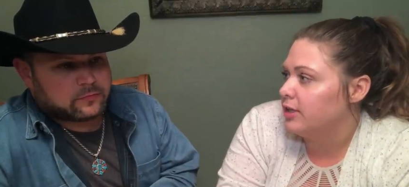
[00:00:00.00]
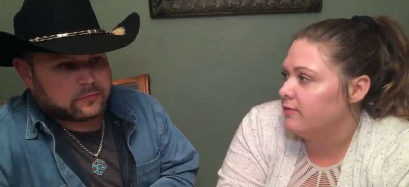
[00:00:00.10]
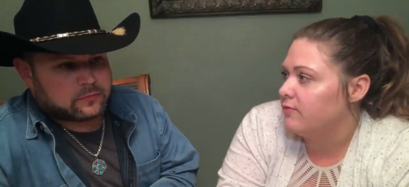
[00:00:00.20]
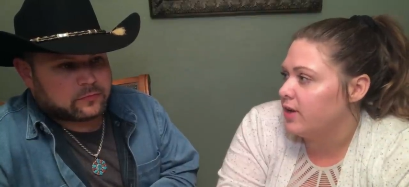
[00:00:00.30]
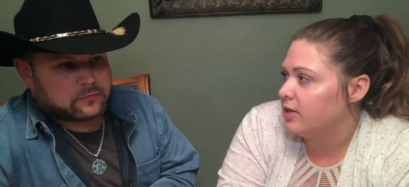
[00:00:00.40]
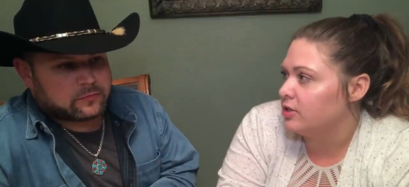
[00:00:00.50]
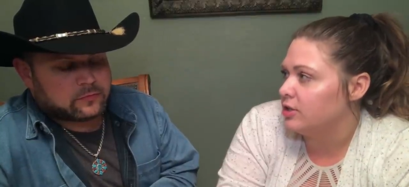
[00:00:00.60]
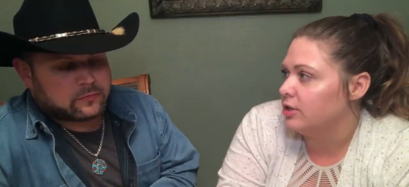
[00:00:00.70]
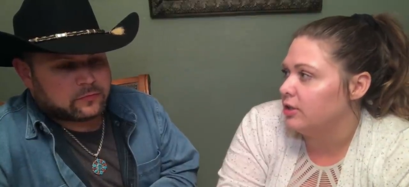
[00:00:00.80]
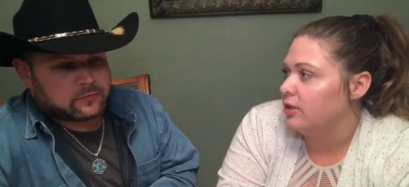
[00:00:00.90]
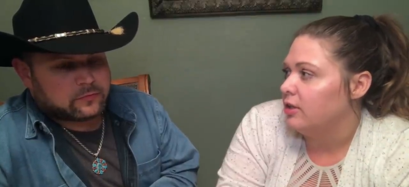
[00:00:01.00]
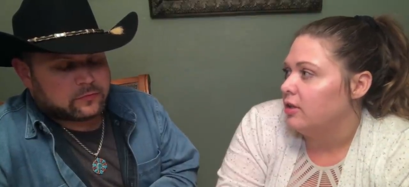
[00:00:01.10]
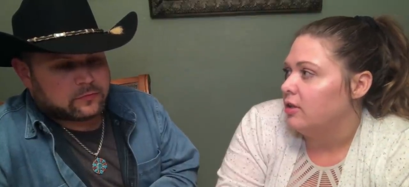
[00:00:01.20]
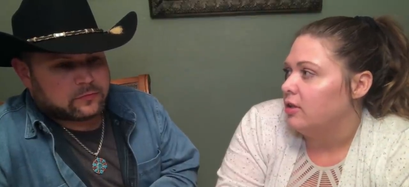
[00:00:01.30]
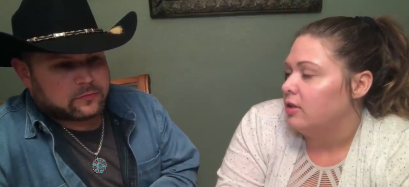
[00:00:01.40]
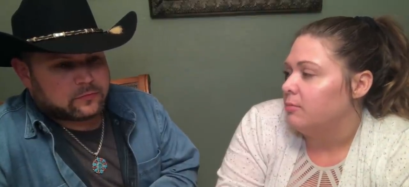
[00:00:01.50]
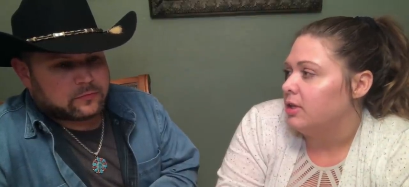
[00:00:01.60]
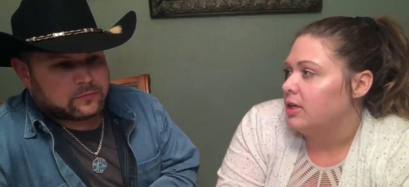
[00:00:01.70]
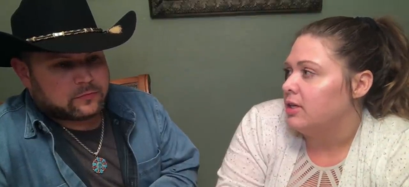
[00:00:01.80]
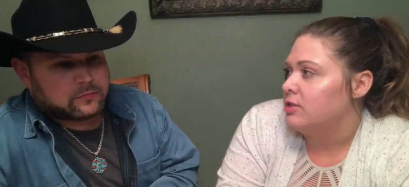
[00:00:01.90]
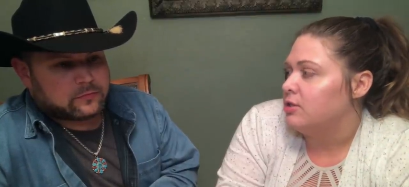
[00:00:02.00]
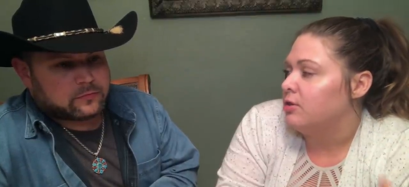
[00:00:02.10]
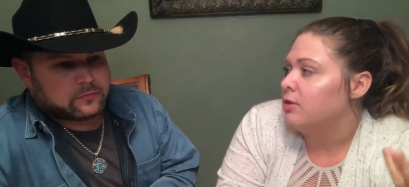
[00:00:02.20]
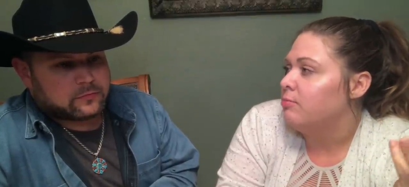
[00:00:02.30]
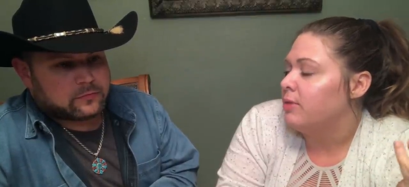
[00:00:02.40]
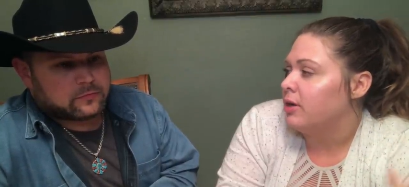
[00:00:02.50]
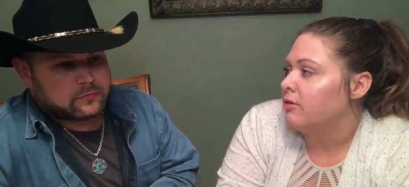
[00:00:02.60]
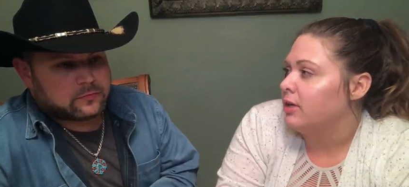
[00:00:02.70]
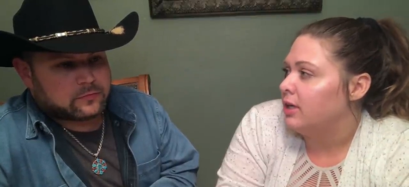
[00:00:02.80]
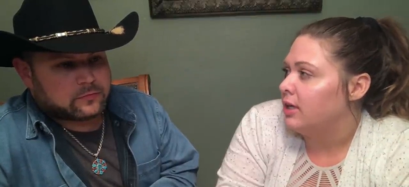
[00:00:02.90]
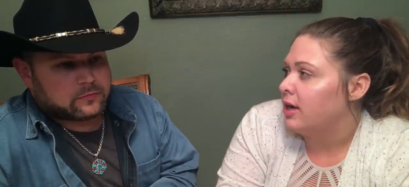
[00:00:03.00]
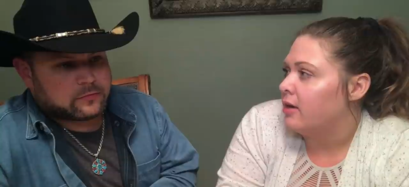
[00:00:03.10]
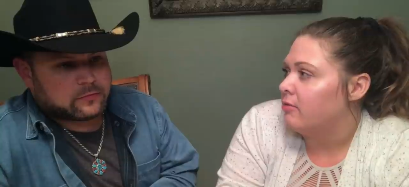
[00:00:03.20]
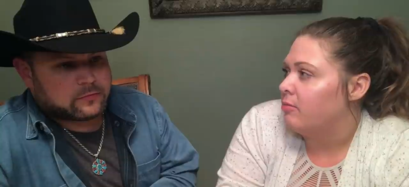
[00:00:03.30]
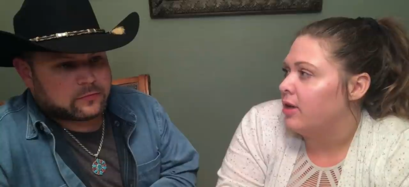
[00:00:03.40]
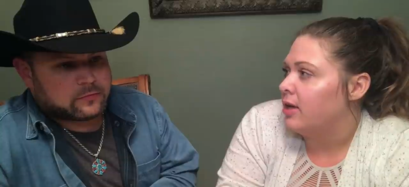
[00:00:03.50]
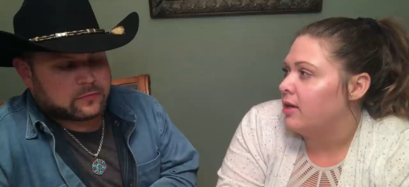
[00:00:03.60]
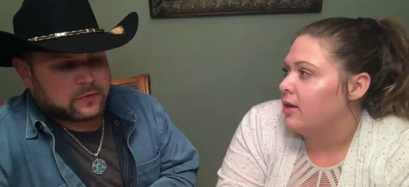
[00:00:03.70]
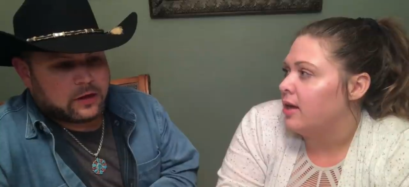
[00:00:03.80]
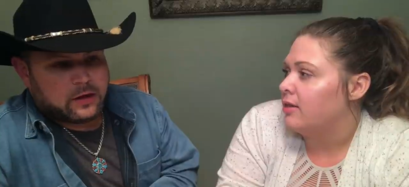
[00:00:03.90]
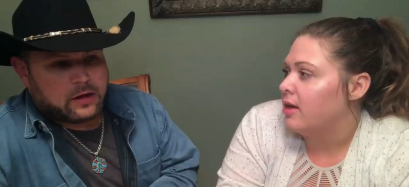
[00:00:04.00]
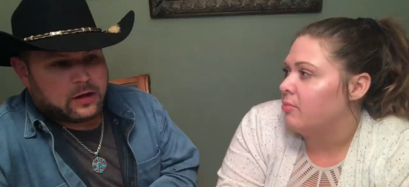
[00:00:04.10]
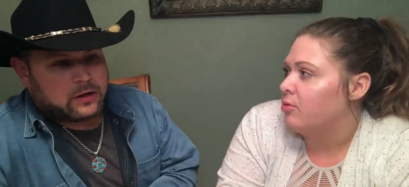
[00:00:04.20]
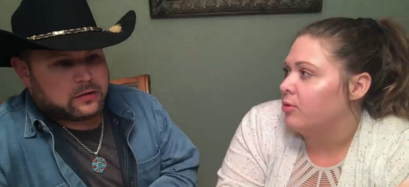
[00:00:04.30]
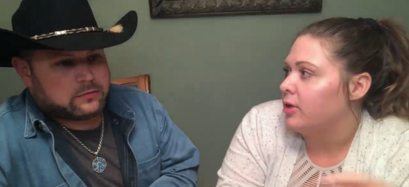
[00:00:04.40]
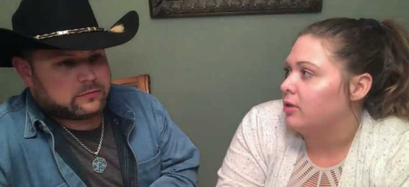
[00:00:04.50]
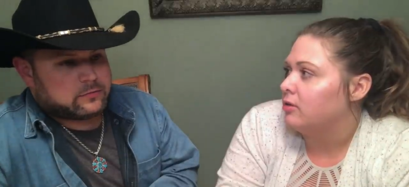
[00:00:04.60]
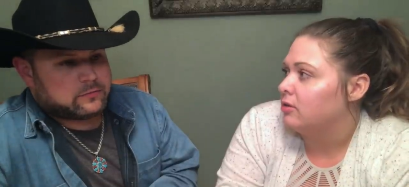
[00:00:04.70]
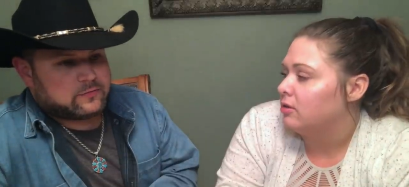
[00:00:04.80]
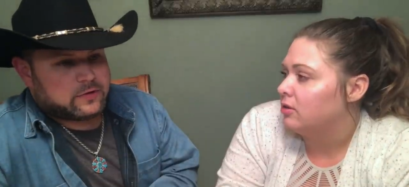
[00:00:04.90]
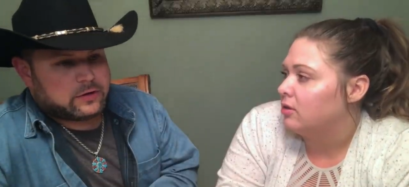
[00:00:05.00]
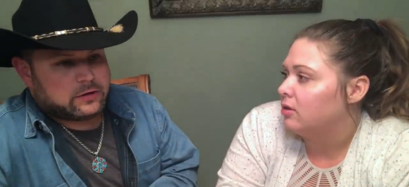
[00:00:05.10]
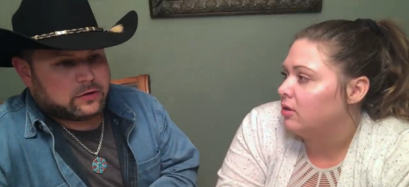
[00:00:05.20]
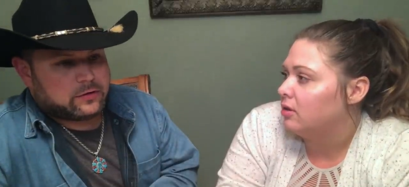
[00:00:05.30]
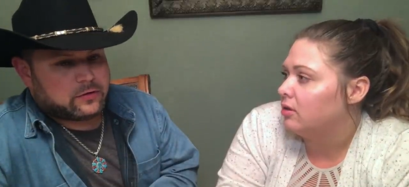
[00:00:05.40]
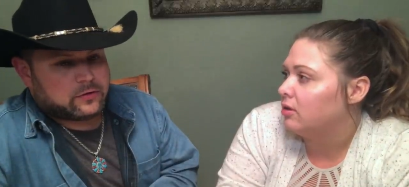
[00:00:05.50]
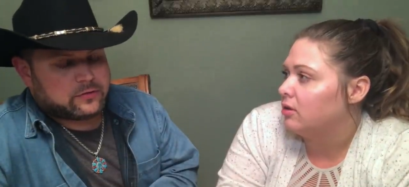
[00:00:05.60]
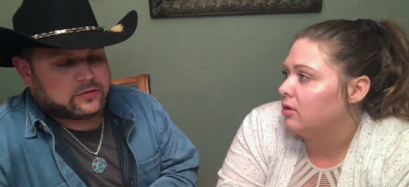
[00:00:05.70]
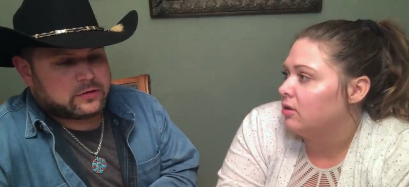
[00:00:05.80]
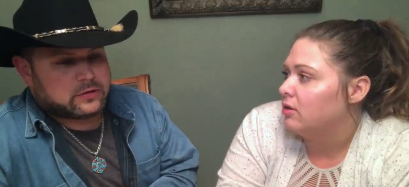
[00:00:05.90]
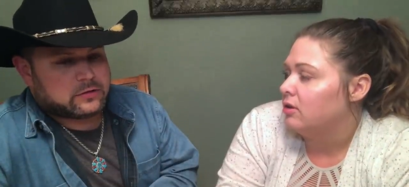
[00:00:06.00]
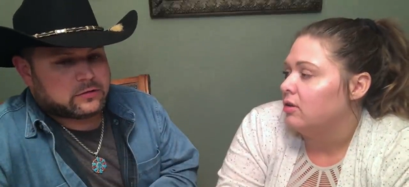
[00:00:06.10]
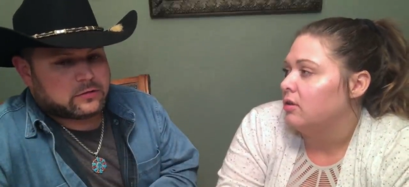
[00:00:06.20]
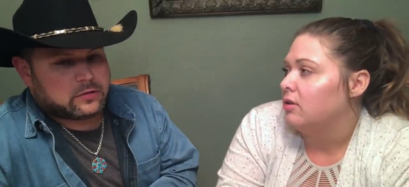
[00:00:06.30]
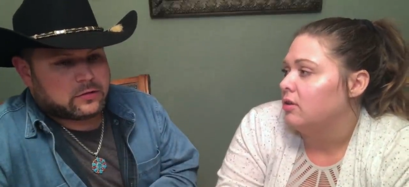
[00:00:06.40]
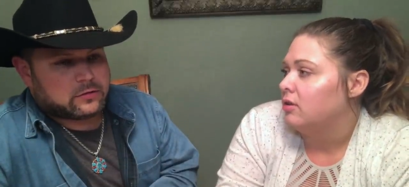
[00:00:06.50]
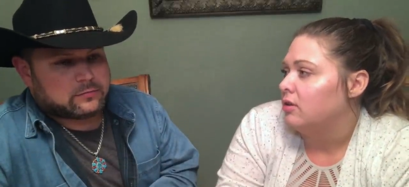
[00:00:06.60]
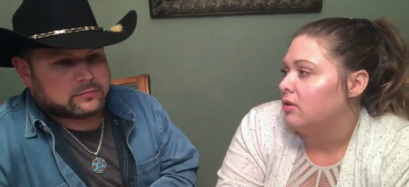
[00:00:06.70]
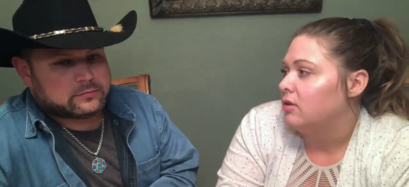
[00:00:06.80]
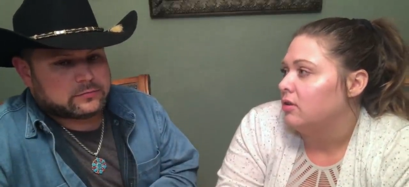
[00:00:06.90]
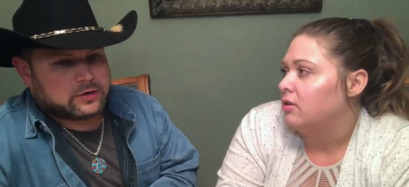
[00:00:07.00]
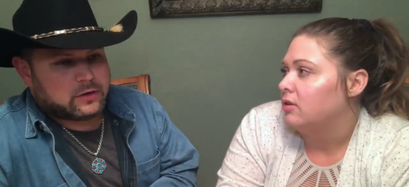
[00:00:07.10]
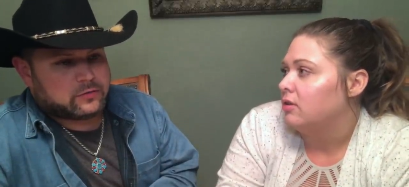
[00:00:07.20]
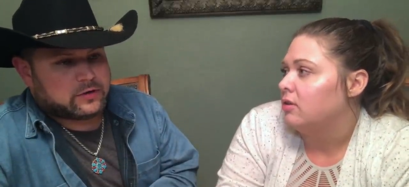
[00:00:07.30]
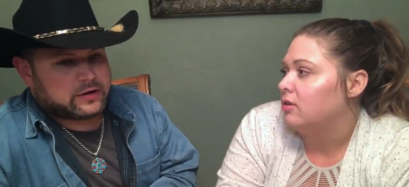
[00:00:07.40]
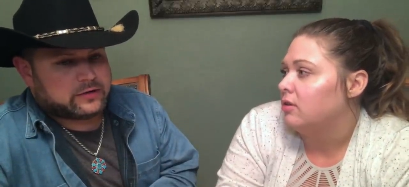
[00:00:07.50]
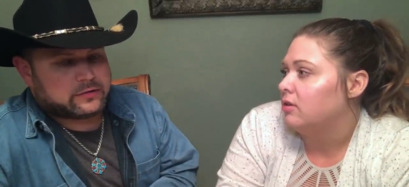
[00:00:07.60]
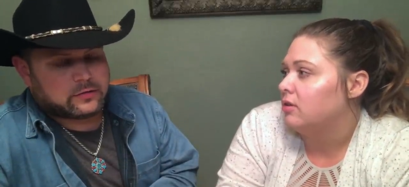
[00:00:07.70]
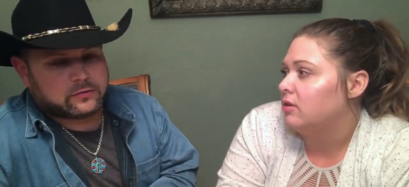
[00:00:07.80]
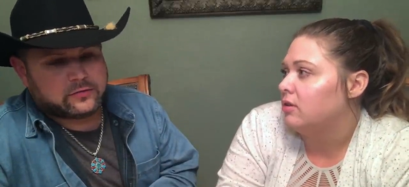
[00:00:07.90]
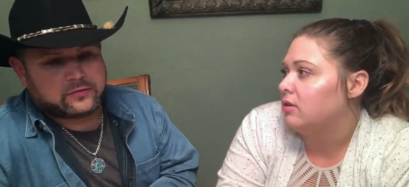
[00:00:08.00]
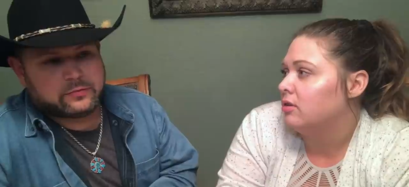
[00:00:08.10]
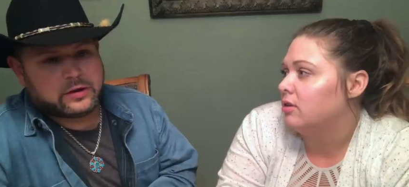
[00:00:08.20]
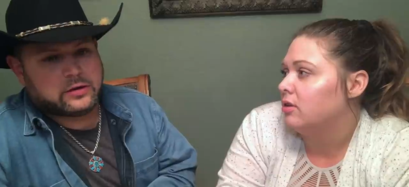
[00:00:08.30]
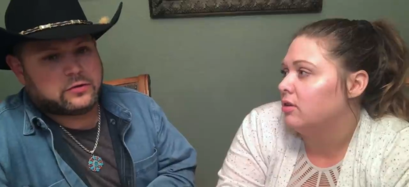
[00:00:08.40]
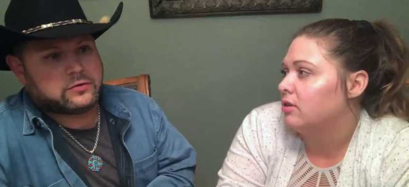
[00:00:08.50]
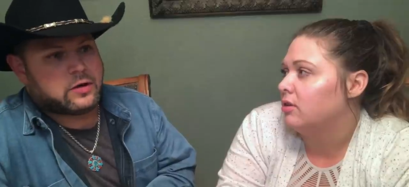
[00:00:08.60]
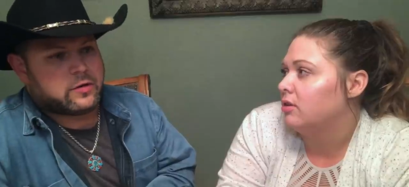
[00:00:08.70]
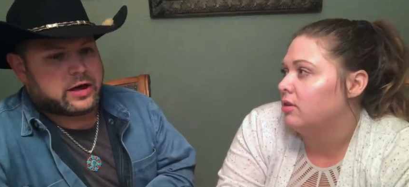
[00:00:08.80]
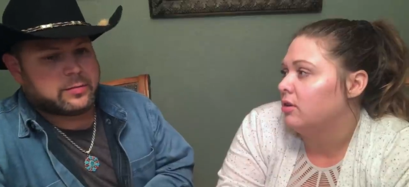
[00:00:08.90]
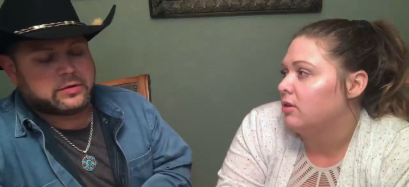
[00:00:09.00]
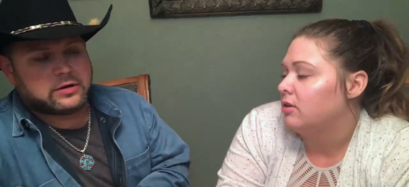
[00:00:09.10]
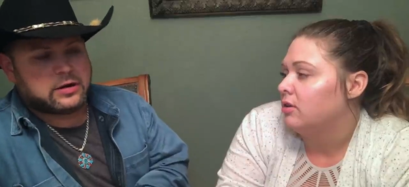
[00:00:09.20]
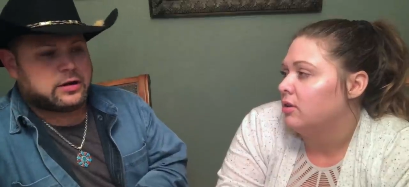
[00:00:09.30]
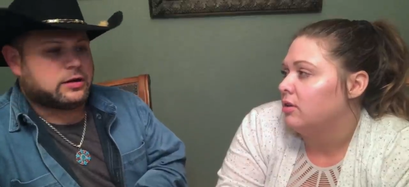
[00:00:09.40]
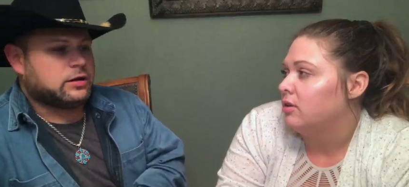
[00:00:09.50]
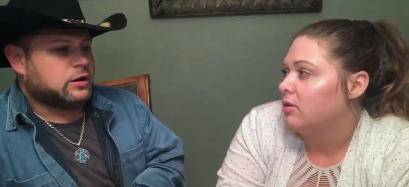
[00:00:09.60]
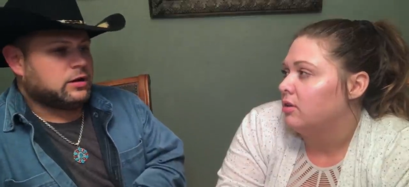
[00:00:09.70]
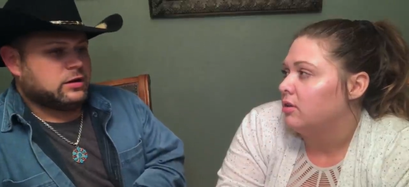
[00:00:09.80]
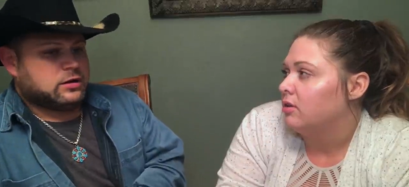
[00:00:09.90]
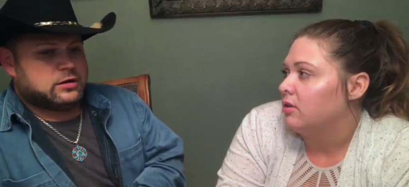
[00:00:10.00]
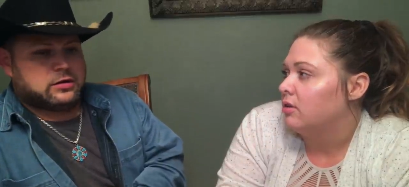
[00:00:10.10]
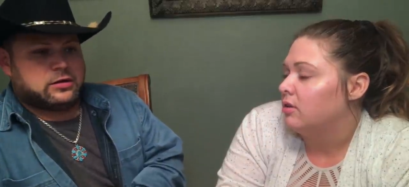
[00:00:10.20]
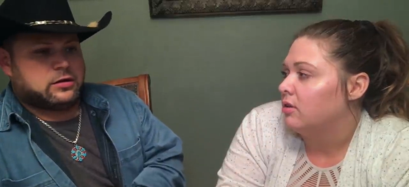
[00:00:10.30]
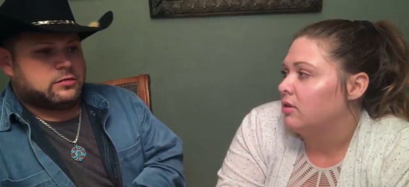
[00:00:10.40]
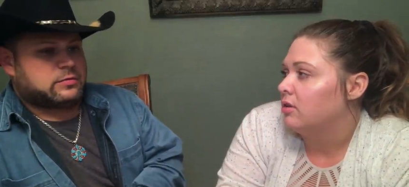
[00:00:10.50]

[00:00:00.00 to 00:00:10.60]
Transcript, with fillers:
Speaker 1: infection because you could barely get out of bed at that point.
Speaker 2: Very lethargic, um, no taste, no smell, no appetite um,